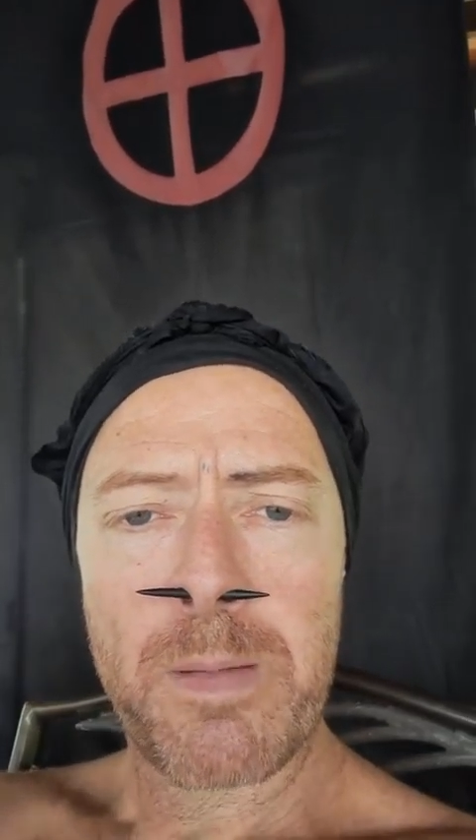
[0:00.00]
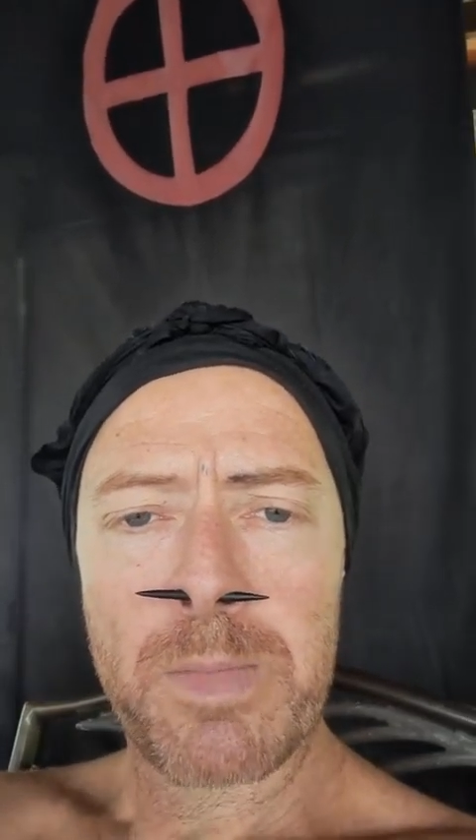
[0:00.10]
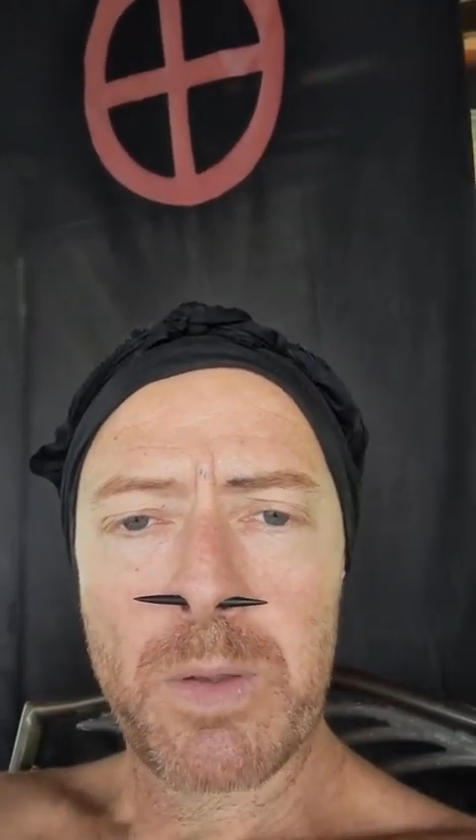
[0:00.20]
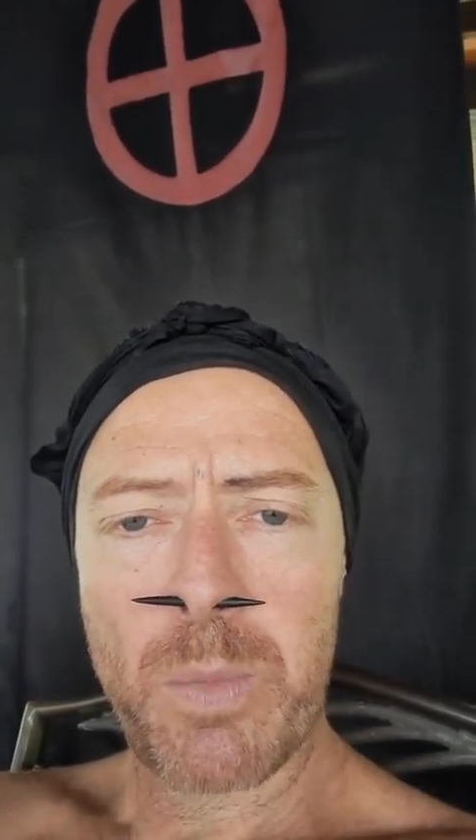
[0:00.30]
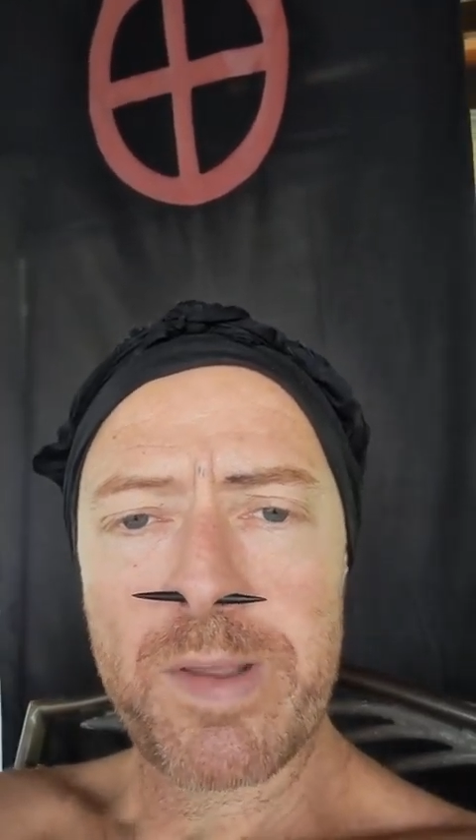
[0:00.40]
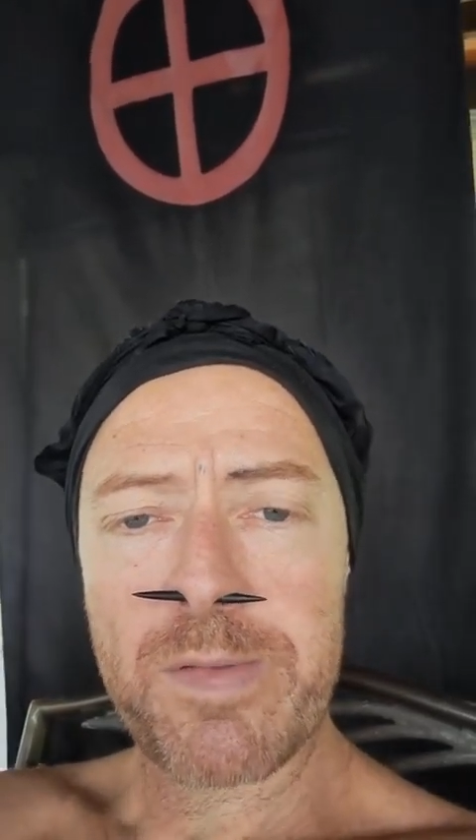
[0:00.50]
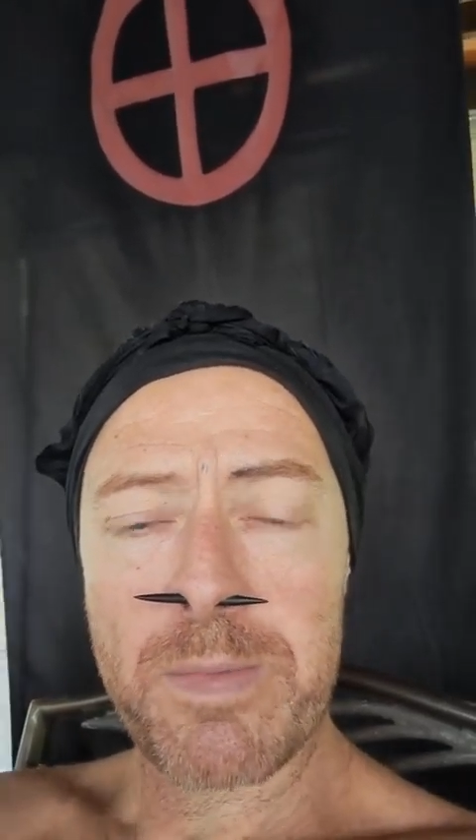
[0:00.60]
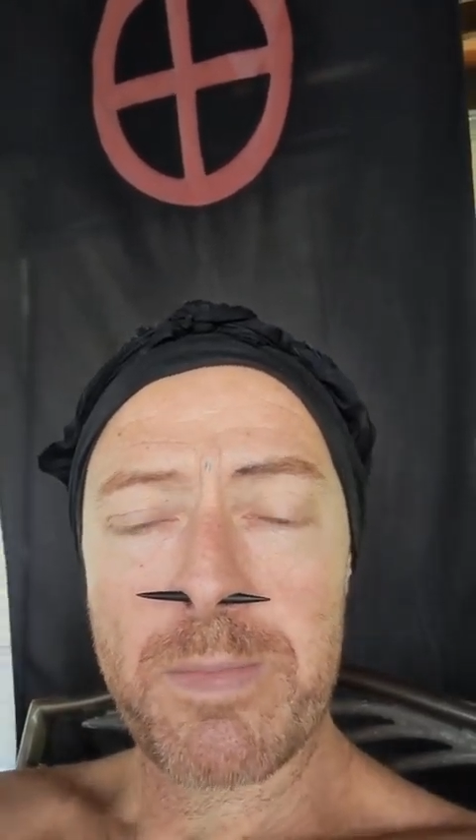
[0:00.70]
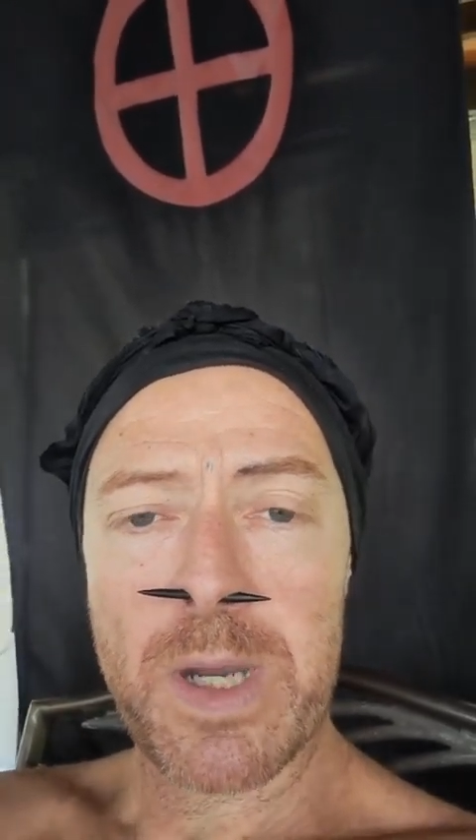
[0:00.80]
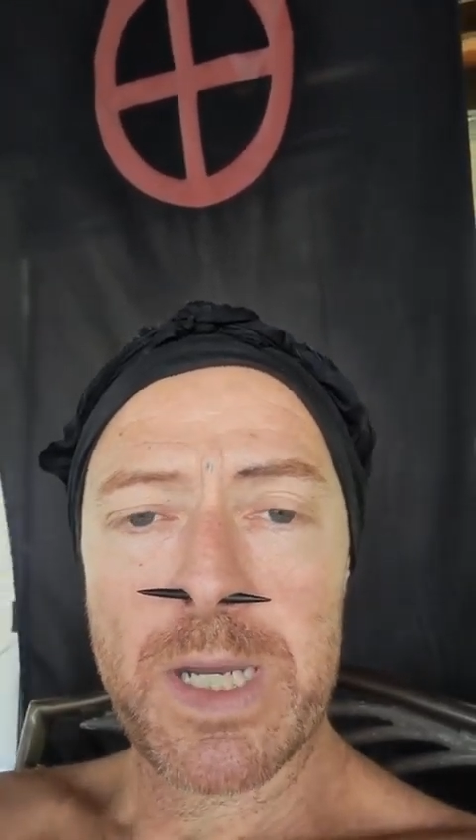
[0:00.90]
The
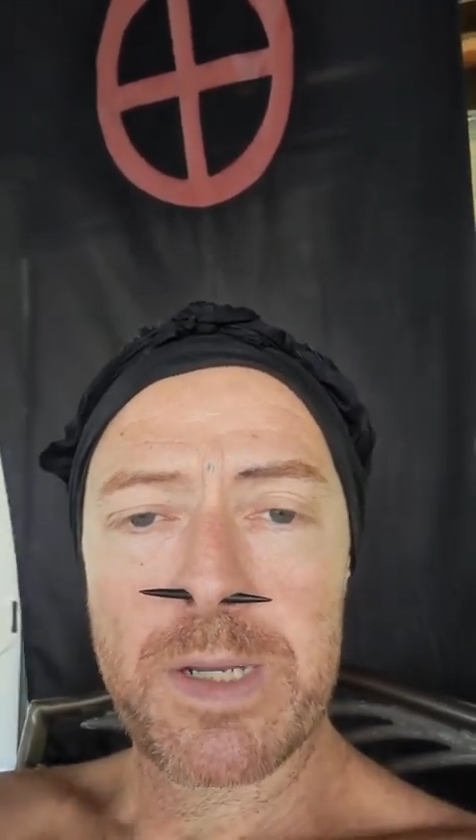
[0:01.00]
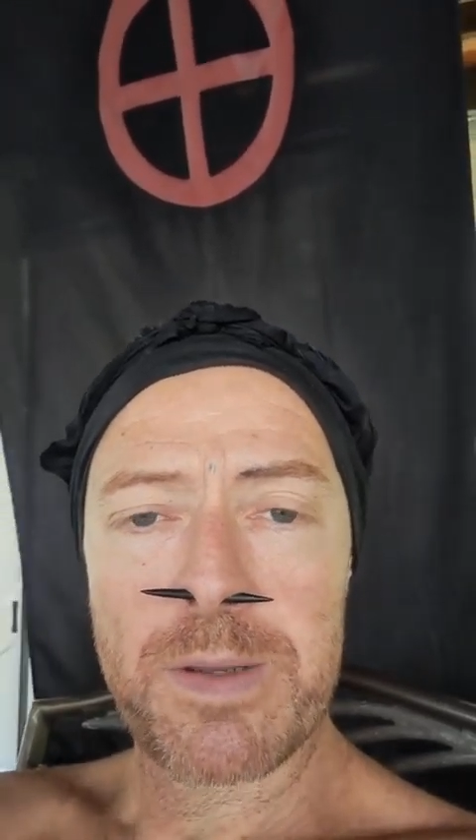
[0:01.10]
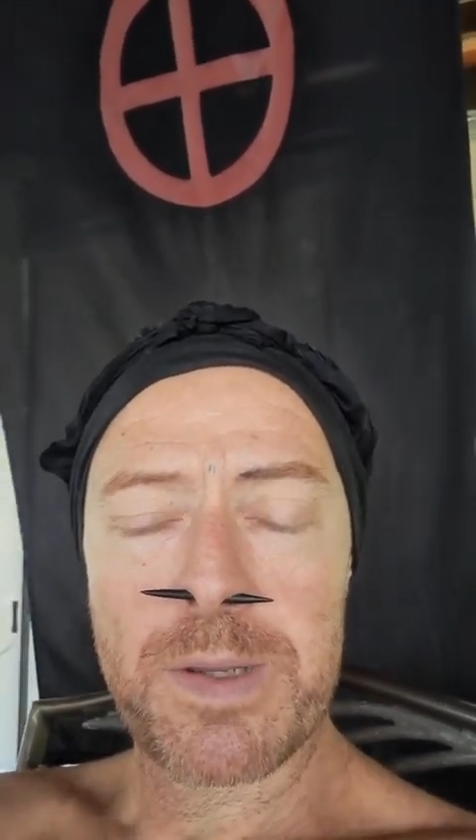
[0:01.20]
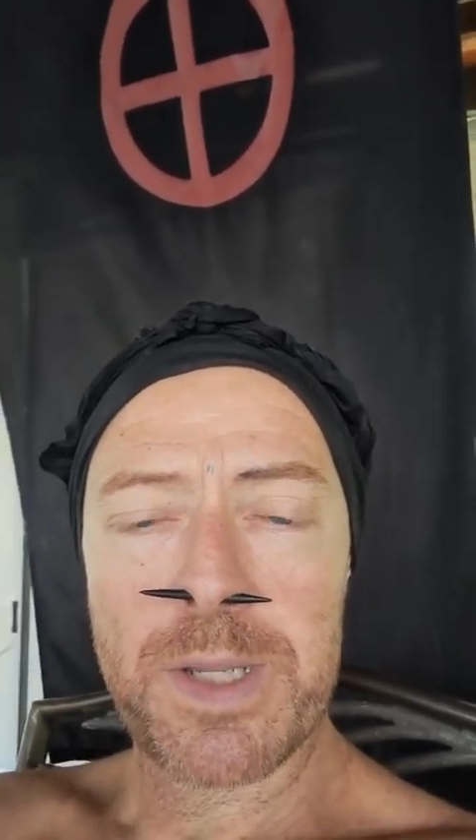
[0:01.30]
Western mind,